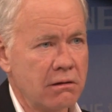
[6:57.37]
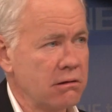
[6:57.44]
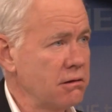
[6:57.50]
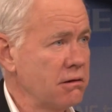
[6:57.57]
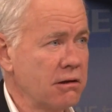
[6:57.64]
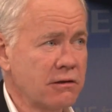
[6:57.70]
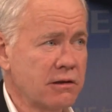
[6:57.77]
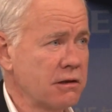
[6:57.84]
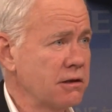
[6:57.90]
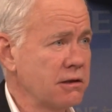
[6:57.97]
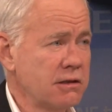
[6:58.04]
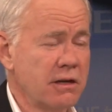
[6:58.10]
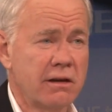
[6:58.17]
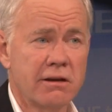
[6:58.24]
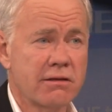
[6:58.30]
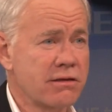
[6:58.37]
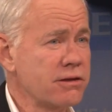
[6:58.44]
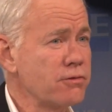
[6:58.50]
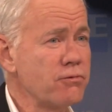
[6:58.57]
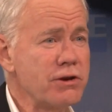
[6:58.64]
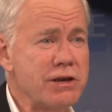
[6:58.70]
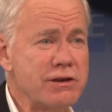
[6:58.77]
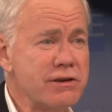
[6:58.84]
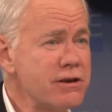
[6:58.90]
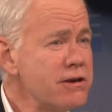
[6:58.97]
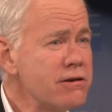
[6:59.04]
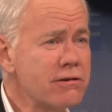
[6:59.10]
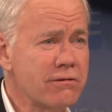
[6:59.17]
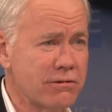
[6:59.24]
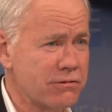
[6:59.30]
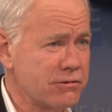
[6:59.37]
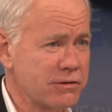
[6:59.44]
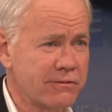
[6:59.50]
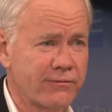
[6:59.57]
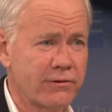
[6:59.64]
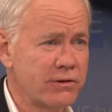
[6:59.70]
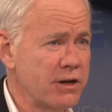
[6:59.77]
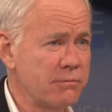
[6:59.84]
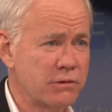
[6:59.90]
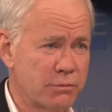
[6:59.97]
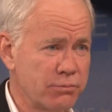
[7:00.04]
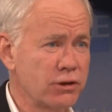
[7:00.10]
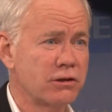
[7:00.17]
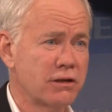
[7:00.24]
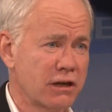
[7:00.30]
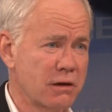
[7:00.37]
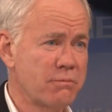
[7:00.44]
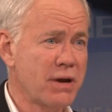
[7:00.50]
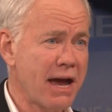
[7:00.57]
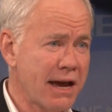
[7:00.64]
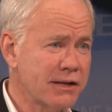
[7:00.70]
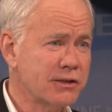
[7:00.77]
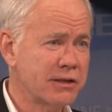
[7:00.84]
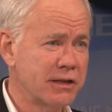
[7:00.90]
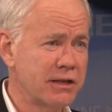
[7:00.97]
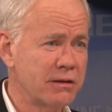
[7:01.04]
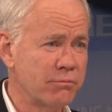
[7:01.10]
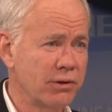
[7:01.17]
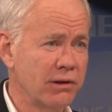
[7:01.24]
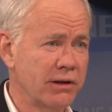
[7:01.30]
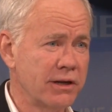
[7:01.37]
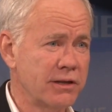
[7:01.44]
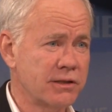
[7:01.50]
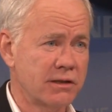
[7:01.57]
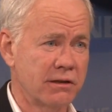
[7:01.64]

it's going to take three years for them to put the capacity in place